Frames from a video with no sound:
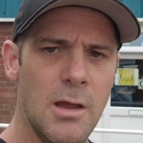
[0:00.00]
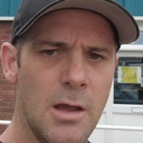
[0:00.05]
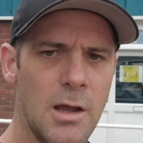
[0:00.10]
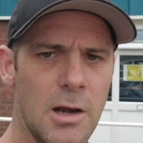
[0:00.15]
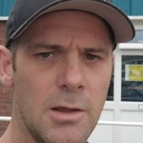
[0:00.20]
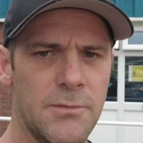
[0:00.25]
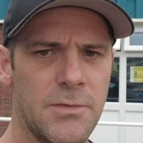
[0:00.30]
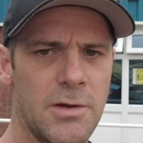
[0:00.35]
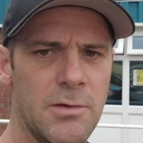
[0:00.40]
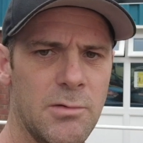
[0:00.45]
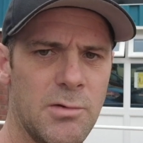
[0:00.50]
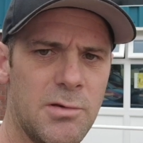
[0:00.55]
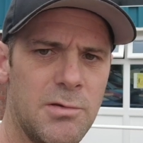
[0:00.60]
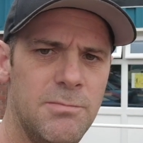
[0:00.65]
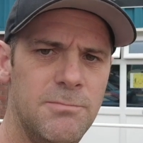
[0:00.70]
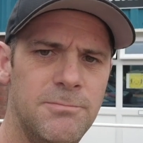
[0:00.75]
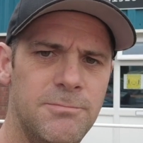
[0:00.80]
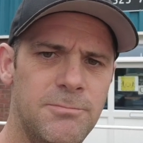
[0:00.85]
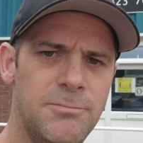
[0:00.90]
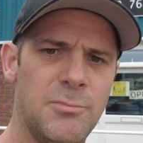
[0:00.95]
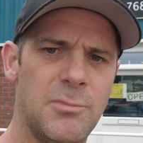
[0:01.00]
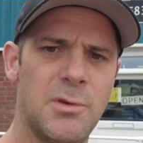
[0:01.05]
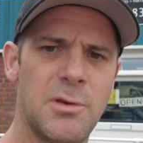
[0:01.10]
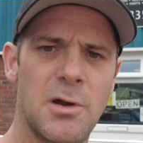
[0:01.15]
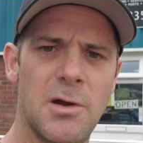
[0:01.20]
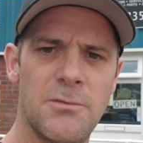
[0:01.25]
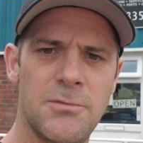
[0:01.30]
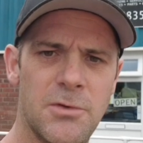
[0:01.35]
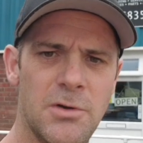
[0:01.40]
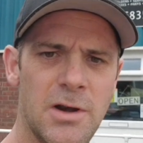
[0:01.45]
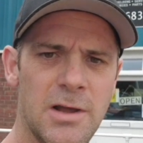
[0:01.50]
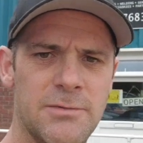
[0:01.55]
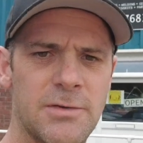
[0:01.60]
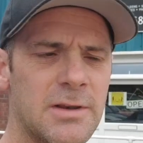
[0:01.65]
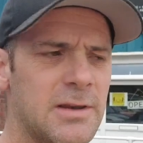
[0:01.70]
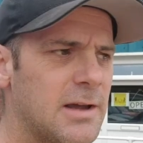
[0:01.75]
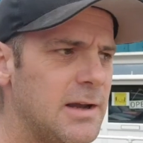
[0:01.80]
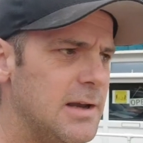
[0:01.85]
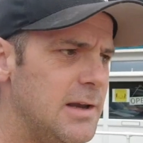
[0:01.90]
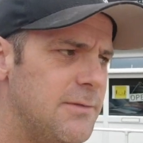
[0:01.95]
Hello folks, time for another
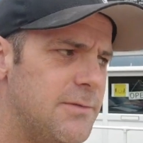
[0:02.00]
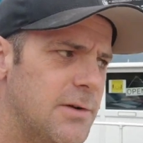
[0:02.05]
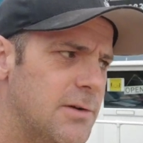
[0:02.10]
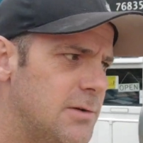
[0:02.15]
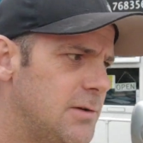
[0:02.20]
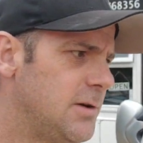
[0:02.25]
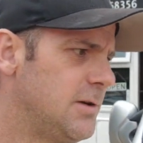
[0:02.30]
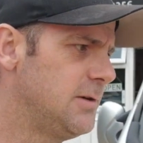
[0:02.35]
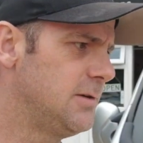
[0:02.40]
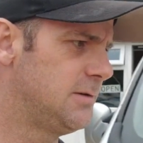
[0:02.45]
daily vlog.